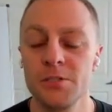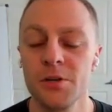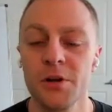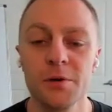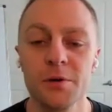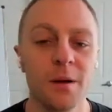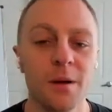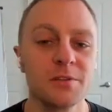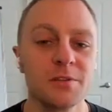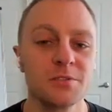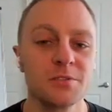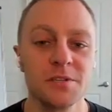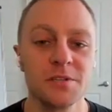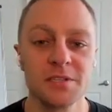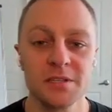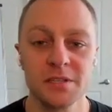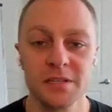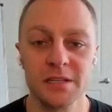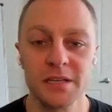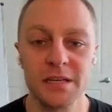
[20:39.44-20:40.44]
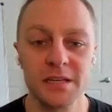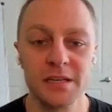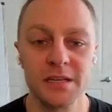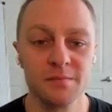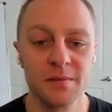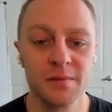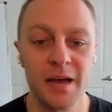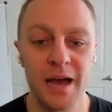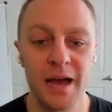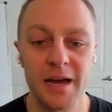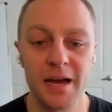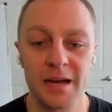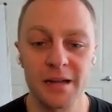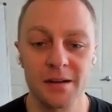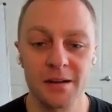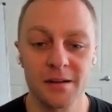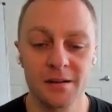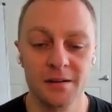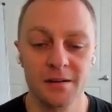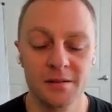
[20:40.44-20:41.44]
Tony Robbins recently
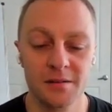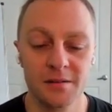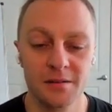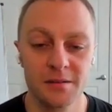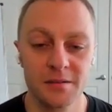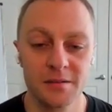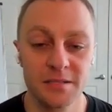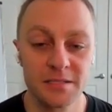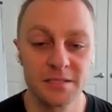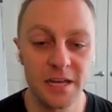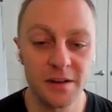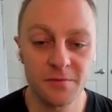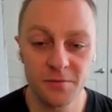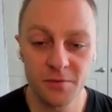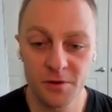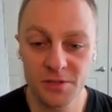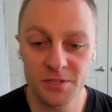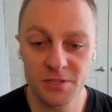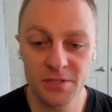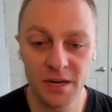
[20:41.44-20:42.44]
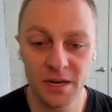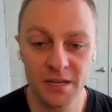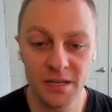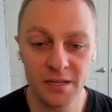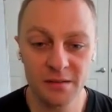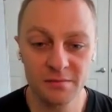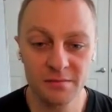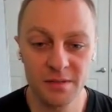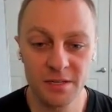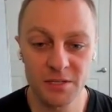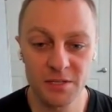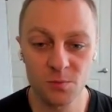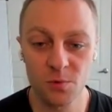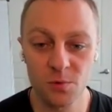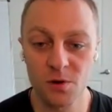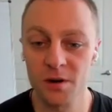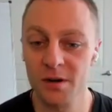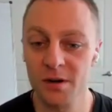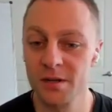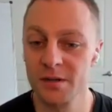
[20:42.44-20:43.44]
had Stanford study his
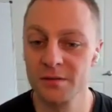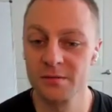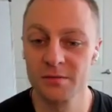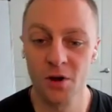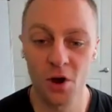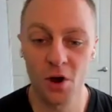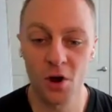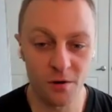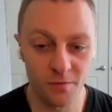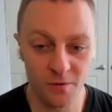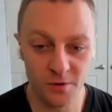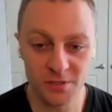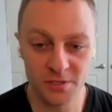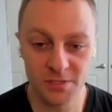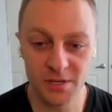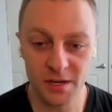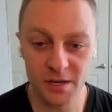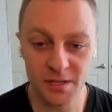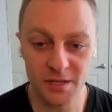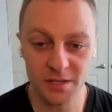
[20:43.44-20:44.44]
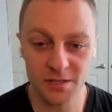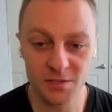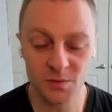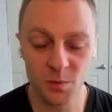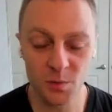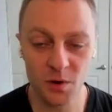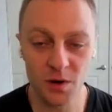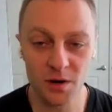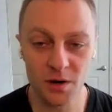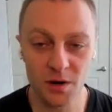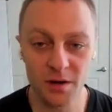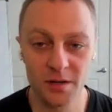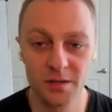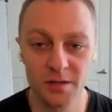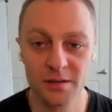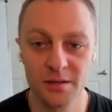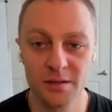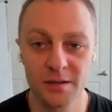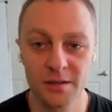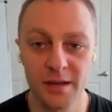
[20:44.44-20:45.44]
work, Harvard study his work,
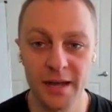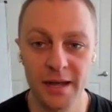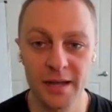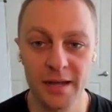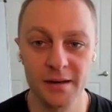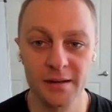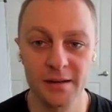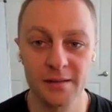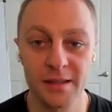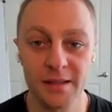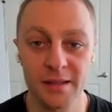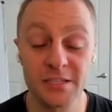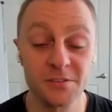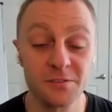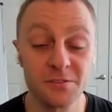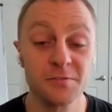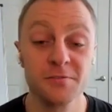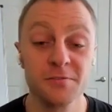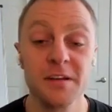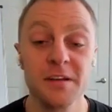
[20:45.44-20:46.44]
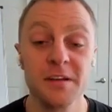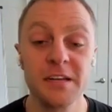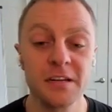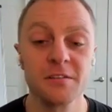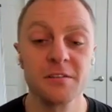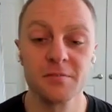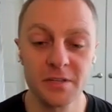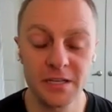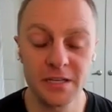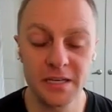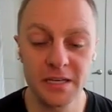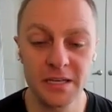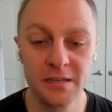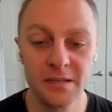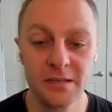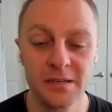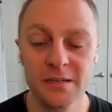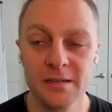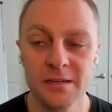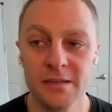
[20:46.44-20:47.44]
and they
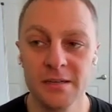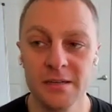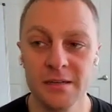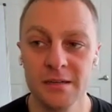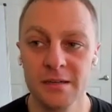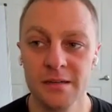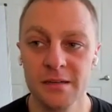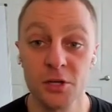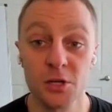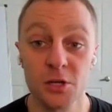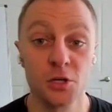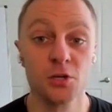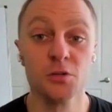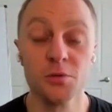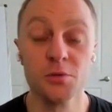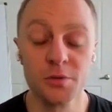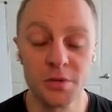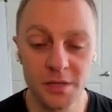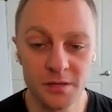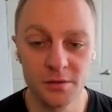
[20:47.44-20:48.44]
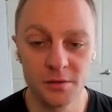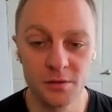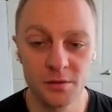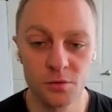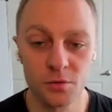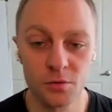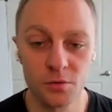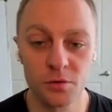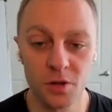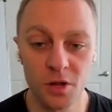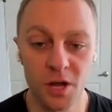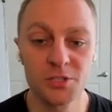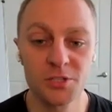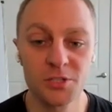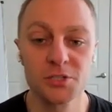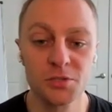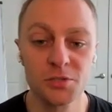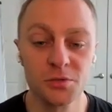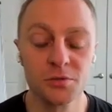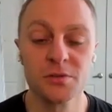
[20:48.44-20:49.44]
definitively concluded through
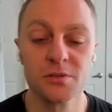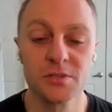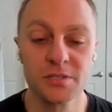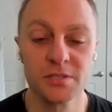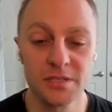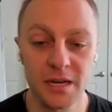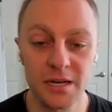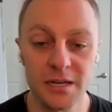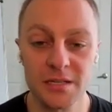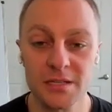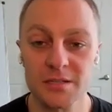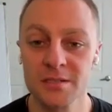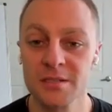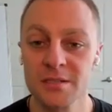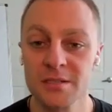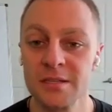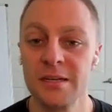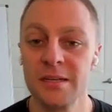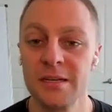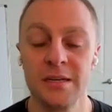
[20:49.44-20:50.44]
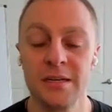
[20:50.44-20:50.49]
longitudinal studies